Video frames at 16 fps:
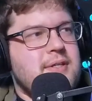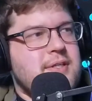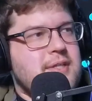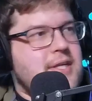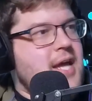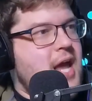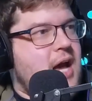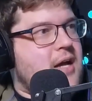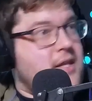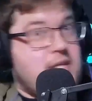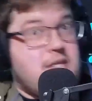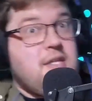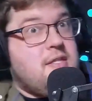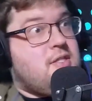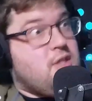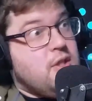Yeah,
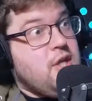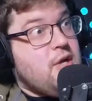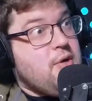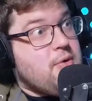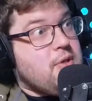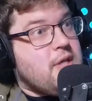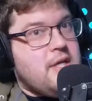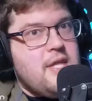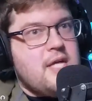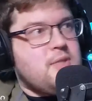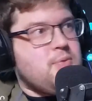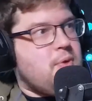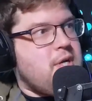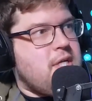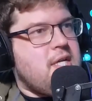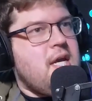literally, that's
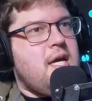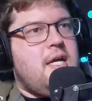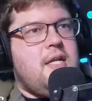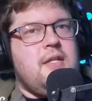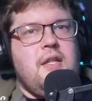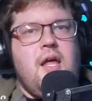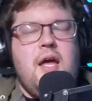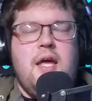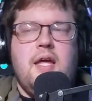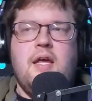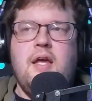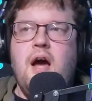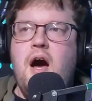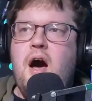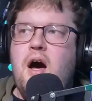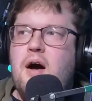what he did. Like,
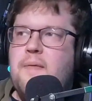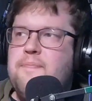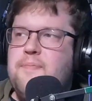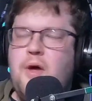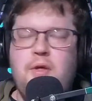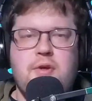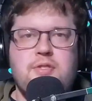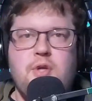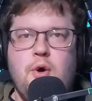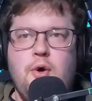no, there's a whole